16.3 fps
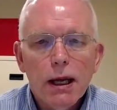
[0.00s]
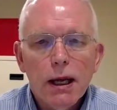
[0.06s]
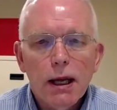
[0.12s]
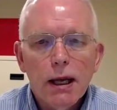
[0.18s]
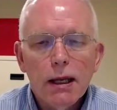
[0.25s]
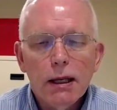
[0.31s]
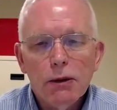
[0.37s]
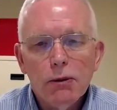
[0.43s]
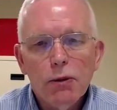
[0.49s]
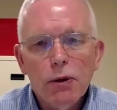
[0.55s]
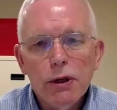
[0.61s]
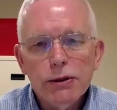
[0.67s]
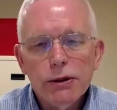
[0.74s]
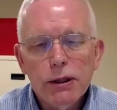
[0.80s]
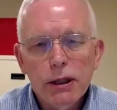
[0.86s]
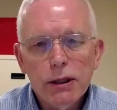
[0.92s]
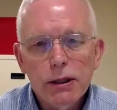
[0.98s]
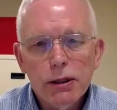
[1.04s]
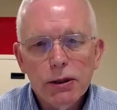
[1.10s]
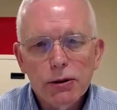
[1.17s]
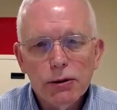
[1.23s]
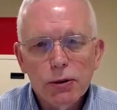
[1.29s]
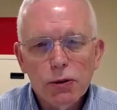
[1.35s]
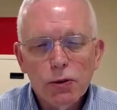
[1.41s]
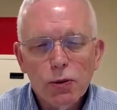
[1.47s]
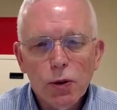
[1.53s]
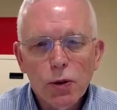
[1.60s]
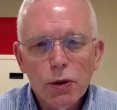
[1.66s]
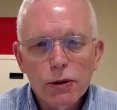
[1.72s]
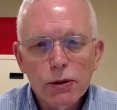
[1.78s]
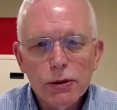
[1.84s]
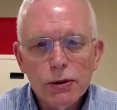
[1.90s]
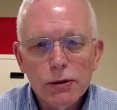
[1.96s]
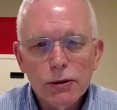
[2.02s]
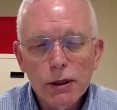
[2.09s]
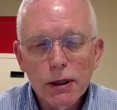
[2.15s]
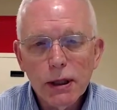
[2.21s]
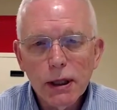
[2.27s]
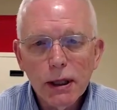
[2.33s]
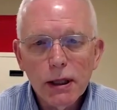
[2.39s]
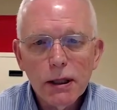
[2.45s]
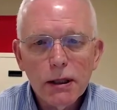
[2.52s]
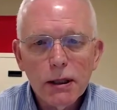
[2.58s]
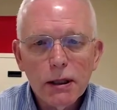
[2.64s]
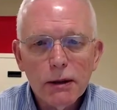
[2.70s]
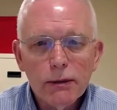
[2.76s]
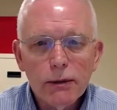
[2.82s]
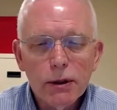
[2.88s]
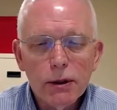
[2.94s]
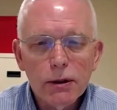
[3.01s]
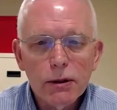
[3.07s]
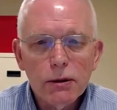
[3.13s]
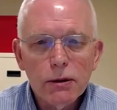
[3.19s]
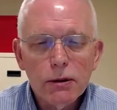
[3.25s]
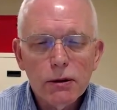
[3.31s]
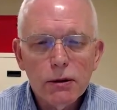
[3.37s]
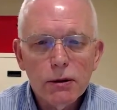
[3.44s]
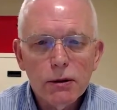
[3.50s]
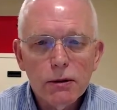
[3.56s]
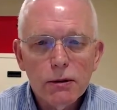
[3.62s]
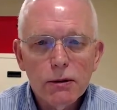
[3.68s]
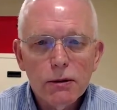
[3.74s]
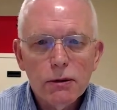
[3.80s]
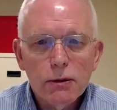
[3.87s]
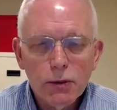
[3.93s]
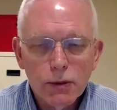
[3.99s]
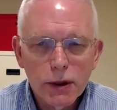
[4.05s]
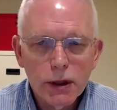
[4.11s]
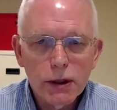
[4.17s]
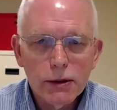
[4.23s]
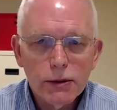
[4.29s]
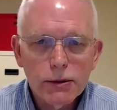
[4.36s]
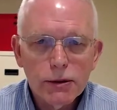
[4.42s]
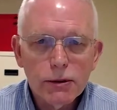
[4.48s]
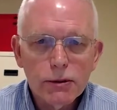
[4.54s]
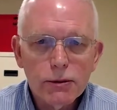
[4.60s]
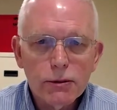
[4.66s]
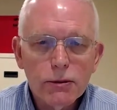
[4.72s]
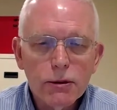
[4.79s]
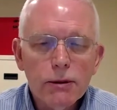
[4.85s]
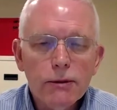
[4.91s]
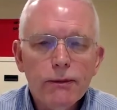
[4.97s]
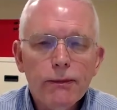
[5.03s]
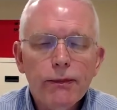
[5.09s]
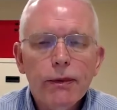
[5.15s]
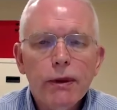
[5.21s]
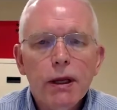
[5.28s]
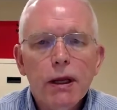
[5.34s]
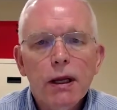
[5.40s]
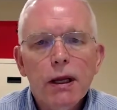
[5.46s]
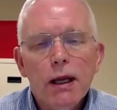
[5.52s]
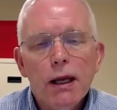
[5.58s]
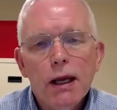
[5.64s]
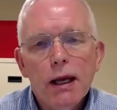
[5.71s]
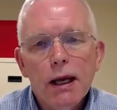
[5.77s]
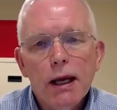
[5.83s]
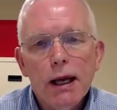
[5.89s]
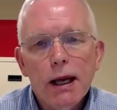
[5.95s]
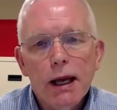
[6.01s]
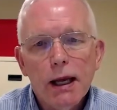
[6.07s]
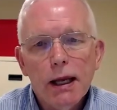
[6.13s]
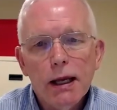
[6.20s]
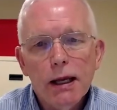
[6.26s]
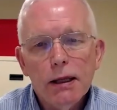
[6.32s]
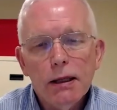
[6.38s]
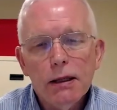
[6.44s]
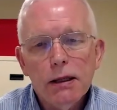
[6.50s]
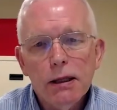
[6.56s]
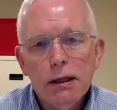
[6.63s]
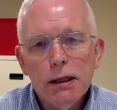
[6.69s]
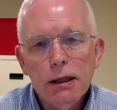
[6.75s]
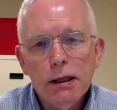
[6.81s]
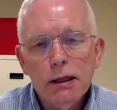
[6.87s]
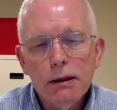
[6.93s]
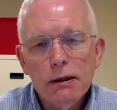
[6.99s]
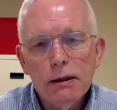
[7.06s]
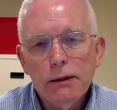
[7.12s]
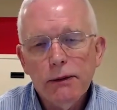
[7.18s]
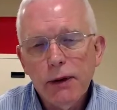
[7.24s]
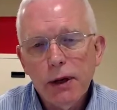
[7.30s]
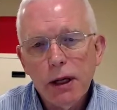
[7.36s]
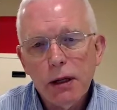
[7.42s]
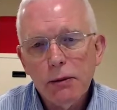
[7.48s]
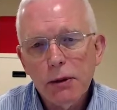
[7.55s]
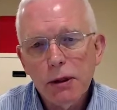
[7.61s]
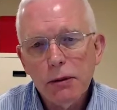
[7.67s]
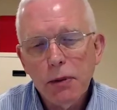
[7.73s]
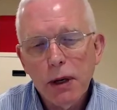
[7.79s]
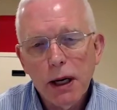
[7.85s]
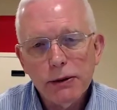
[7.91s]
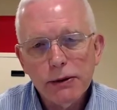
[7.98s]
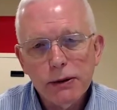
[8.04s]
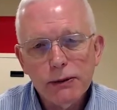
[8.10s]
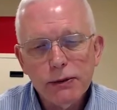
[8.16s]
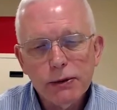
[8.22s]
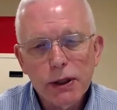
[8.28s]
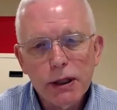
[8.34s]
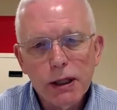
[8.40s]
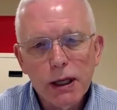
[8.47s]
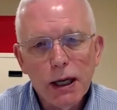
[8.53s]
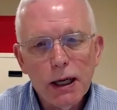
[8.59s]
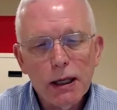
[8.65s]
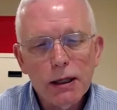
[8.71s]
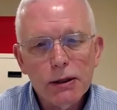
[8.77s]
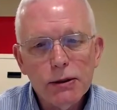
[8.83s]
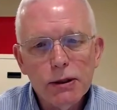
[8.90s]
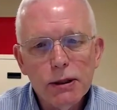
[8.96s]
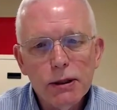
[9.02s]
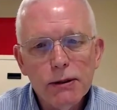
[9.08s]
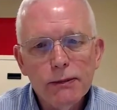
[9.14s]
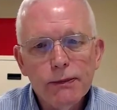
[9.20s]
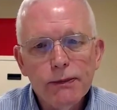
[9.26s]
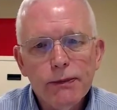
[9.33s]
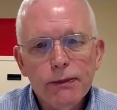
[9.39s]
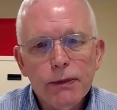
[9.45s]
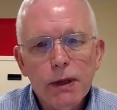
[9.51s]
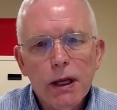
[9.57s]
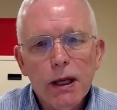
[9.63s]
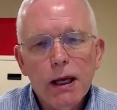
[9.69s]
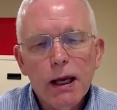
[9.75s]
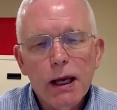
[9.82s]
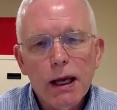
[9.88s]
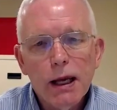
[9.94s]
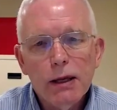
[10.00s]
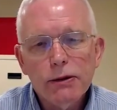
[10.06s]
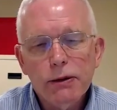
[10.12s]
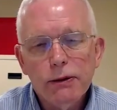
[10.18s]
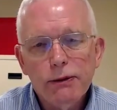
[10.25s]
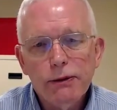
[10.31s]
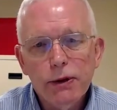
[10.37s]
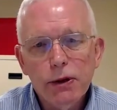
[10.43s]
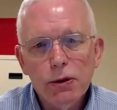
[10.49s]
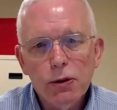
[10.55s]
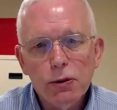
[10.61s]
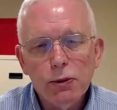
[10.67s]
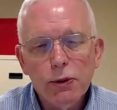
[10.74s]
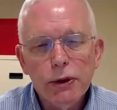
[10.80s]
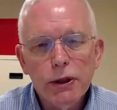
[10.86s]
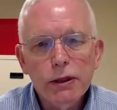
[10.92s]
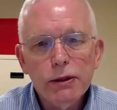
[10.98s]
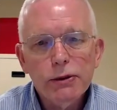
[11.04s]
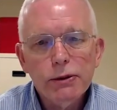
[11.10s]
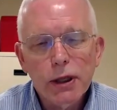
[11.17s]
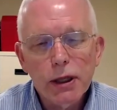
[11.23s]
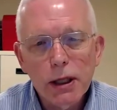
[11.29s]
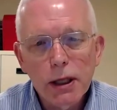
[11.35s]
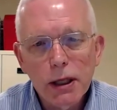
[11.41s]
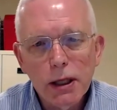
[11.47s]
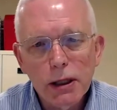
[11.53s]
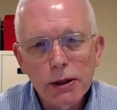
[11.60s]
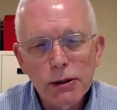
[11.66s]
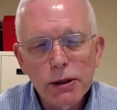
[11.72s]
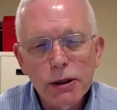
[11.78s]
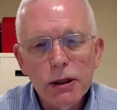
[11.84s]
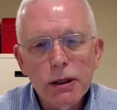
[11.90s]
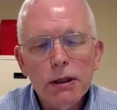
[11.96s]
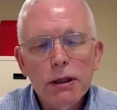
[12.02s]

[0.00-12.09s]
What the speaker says: And it wasn't until towards the end of the 20th century and the development of positive psychology as a field within psychology